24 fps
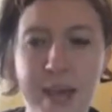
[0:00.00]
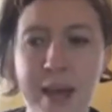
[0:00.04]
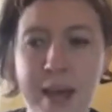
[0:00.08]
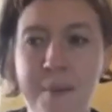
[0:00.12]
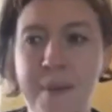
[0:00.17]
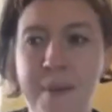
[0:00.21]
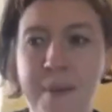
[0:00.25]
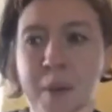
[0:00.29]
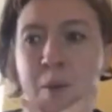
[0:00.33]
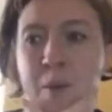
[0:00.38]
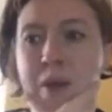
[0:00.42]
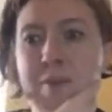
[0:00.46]

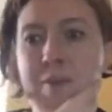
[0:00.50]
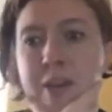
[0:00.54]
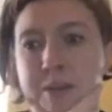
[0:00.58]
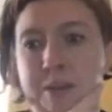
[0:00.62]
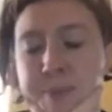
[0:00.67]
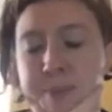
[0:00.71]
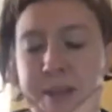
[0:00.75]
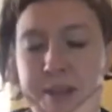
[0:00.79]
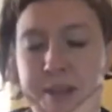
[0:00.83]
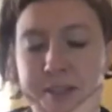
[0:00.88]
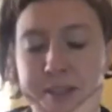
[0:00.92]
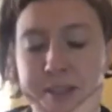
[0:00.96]
and one of our
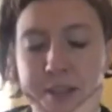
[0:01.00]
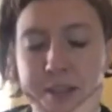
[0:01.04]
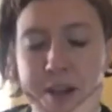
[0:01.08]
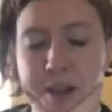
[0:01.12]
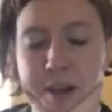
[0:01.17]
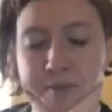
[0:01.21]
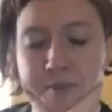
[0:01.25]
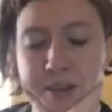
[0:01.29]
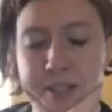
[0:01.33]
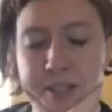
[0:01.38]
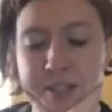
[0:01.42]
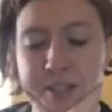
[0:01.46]
speakers at the
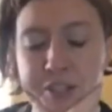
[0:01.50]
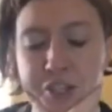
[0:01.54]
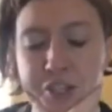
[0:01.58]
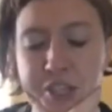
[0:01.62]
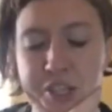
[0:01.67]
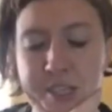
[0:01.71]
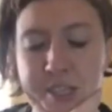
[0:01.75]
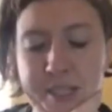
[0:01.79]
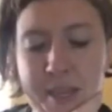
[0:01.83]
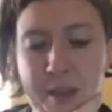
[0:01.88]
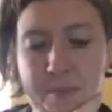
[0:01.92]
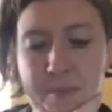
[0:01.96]
conference, and
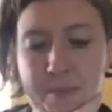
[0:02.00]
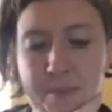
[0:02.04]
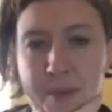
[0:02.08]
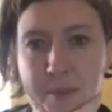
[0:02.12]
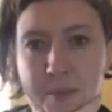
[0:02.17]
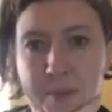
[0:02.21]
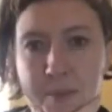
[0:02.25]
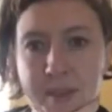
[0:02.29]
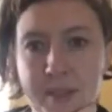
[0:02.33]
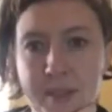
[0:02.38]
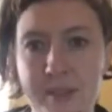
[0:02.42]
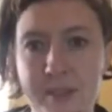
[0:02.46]
she's going to be
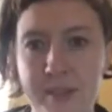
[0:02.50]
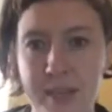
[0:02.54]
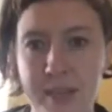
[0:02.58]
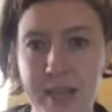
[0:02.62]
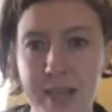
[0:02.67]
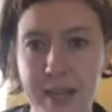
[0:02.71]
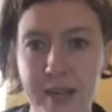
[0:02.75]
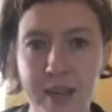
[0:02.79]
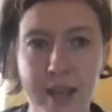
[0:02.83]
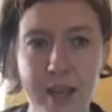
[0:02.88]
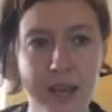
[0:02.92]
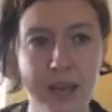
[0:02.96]
with us
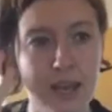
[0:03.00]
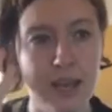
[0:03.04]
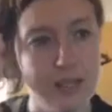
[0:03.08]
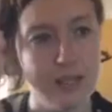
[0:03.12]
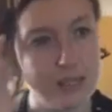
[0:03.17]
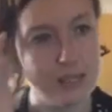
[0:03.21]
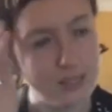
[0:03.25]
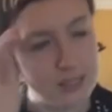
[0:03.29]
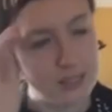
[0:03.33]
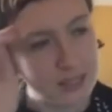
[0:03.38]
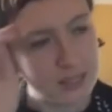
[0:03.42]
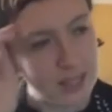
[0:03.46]
today
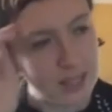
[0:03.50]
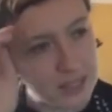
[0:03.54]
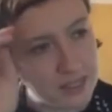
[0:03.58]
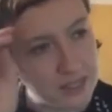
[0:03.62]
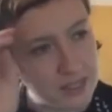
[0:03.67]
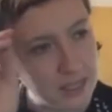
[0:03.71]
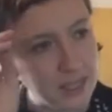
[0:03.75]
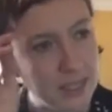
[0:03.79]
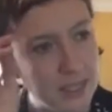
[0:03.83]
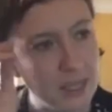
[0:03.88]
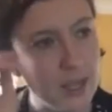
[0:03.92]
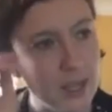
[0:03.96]

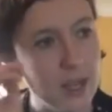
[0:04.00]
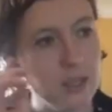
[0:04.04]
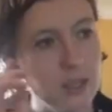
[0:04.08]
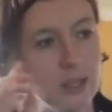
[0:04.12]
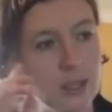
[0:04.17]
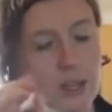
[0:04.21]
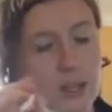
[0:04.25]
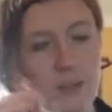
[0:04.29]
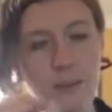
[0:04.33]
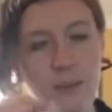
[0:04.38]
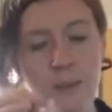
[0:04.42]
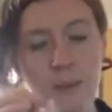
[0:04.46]
discussing a
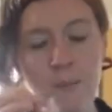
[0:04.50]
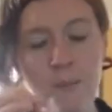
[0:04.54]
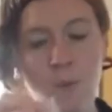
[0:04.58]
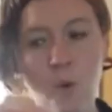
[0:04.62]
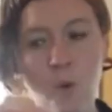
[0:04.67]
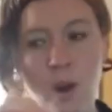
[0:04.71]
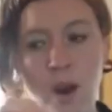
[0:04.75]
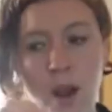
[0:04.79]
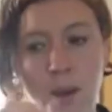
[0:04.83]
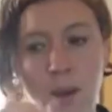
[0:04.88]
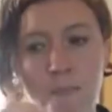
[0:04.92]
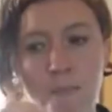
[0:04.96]
little bit
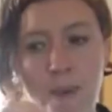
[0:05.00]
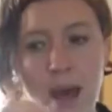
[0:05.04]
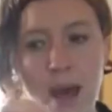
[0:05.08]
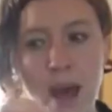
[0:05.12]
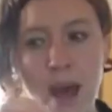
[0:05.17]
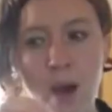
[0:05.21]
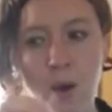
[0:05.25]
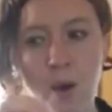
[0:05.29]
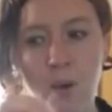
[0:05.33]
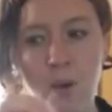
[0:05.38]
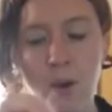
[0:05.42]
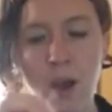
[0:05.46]
more
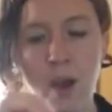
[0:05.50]
about